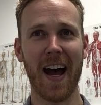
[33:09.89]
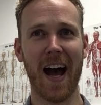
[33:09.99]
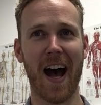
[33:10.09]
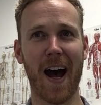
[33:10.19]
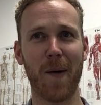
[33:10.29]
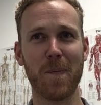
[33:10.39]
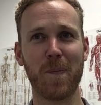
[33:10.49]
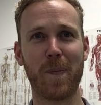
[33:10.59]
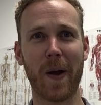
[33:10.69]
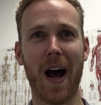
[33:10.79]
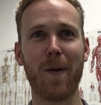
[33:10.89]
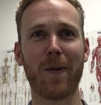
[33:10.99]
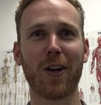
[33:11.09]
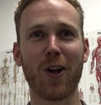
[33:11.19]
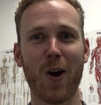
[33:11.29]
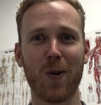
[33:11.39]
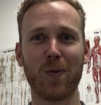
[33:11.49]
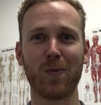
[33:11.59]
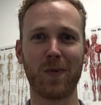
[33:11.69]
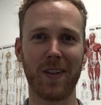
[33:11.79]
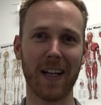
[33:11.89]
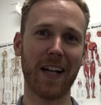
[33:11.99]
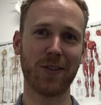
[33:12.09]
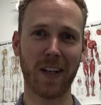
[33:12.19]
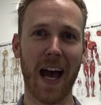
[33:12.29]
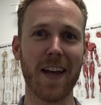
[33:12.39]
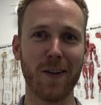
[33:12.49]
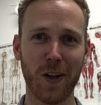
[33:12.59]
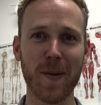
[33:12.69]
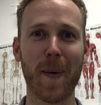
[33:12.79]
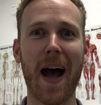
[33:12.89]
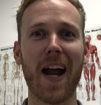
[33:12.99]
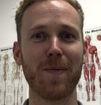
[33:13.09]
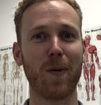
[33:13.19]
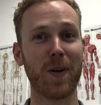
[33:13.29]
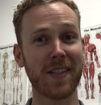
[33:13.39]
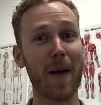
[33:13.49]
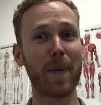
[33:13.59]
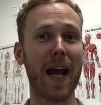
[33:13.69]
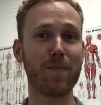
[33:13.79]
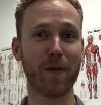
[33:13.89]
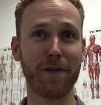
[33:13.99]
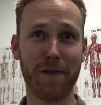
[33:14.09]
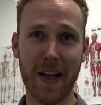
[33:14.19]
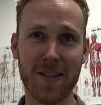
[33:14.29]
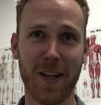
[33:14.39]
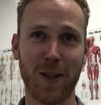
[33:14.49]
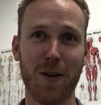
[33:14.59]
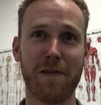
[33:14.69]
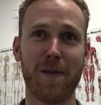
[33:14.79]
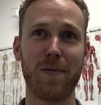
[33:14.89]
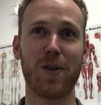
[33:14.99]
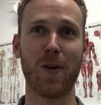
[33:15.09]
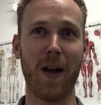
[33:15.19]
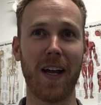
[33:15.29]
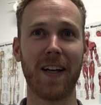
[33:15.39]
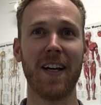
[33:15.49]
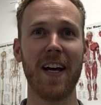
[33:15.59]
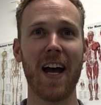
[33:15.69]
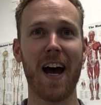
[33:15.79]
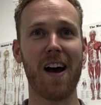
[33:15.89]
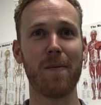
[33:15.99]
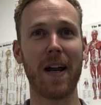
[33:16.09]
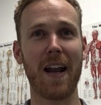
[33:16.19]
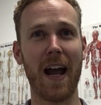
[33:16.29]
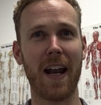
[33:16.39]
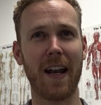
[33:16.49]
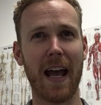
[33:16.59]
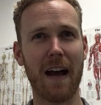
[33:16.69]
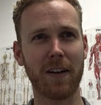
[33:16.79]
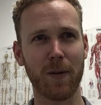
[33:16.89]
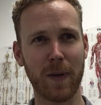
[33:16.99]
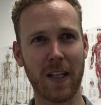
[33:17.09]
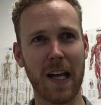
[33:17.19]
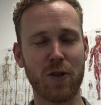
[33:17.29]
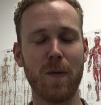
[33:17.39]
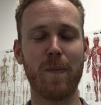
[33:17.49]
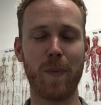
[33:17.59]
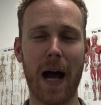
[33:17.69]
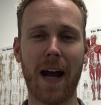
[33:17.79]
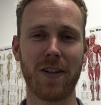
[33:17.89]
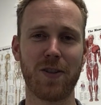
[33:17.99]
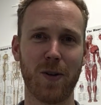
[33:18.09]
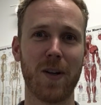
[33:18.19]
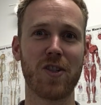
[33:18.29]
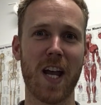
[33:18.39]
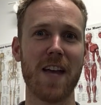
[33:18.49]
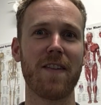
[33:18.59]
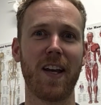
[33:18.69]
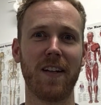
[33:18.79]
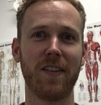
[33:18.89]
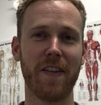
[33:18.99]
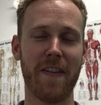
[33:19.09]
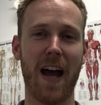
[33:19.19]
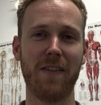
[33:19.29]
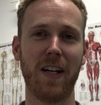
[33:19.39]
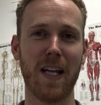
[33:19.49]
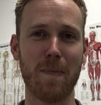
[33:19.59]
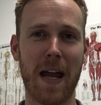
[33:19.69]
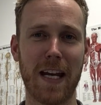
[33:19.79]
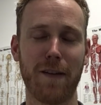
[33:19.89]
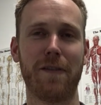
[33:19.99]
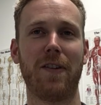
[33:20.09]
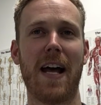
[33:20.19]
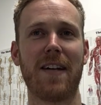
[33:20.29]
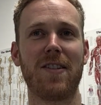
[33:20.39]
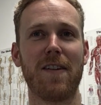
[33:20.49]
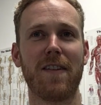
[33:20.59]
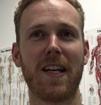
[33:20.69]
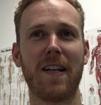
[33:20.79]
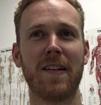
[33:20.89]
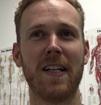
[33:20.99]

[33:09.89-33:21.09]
But I want to know, that's okay, you've got the pain, but what's that pain preventing you from doing? And how can we get you back to achieving that really meaningful activity?